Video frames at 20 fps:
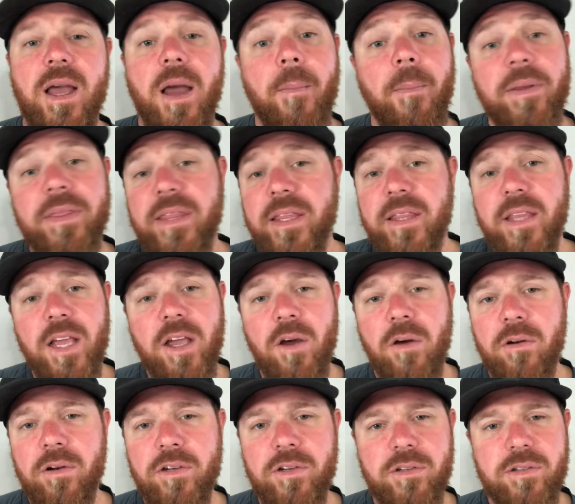But then they
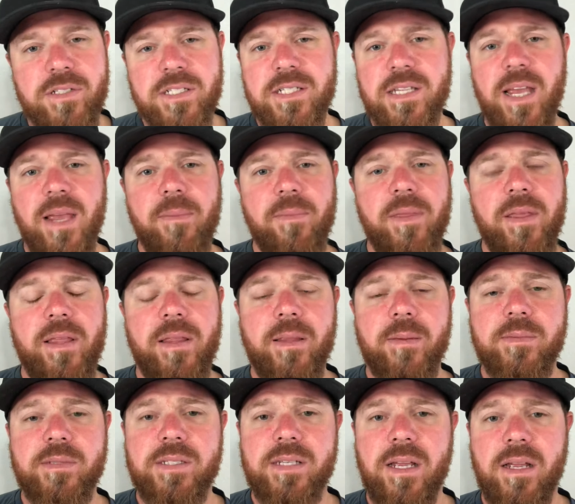go and do the same thing
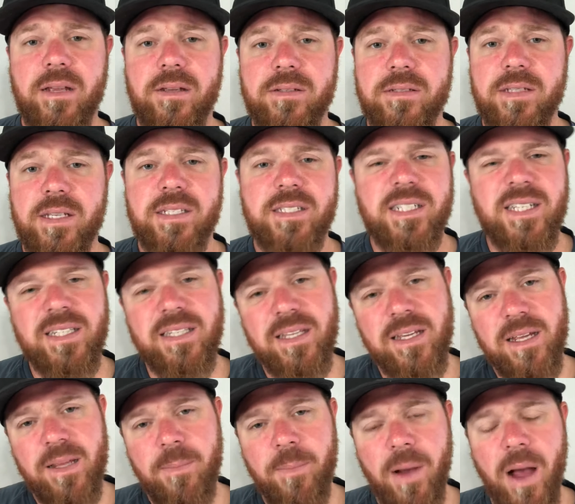themselves. They see the
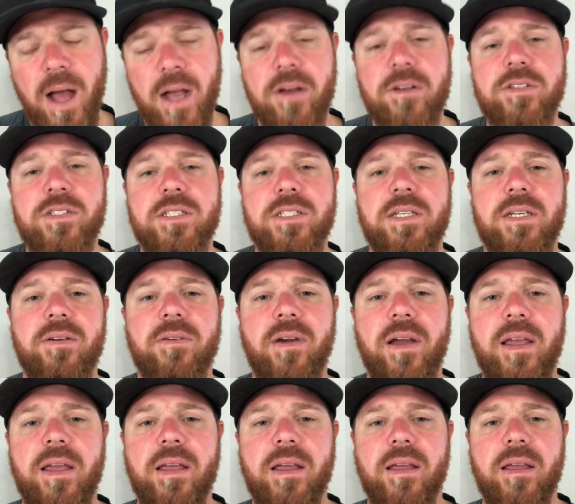hypocrisy,
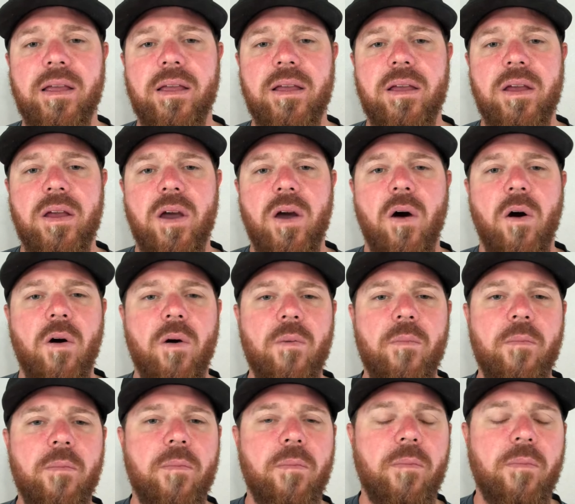right?
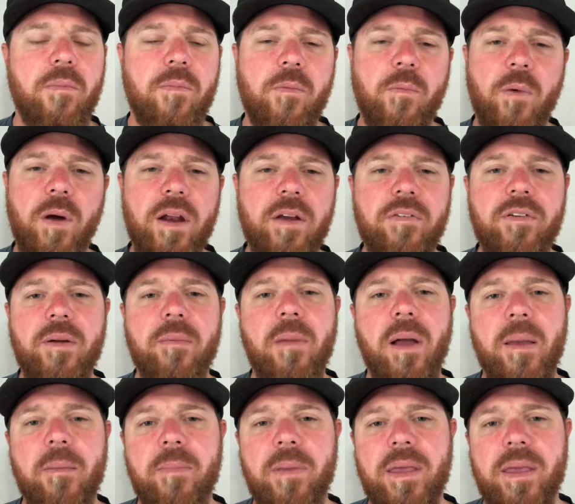Or whatever it
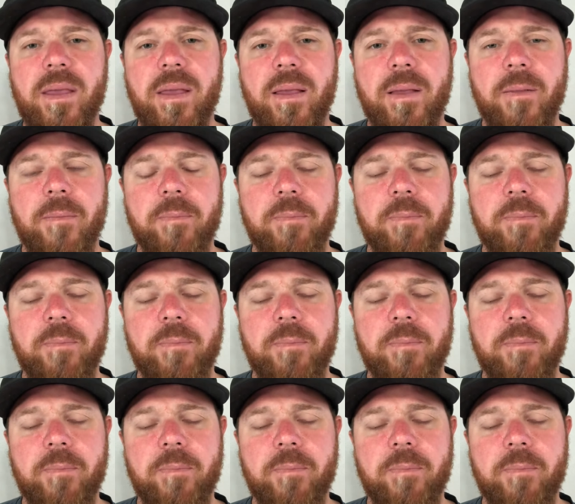might be.